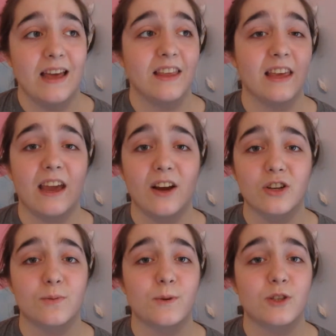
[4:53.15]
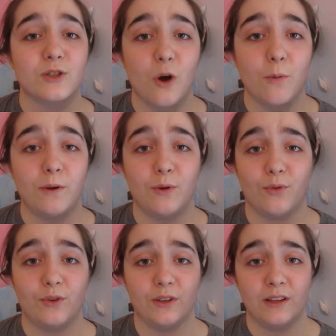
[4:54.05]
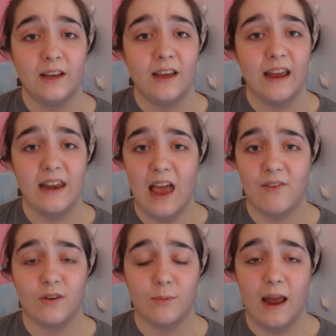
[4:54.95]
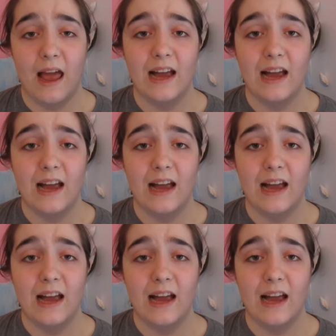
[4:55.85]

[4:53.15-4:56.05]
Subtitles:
The characters were so beautiful in every way.